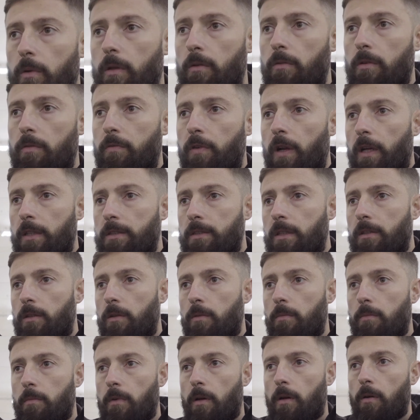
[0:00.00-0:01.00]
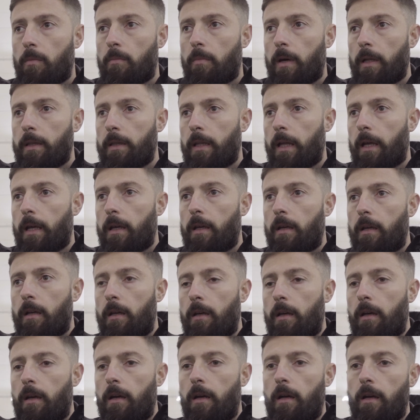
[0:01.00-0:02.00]
We reflected on Monday.
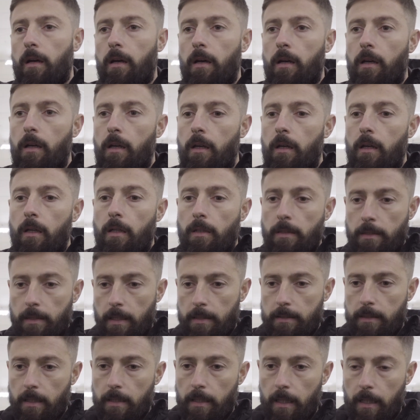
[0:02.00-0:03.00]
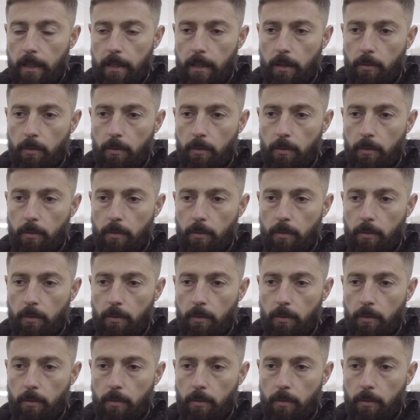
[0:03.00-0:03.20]
That's the day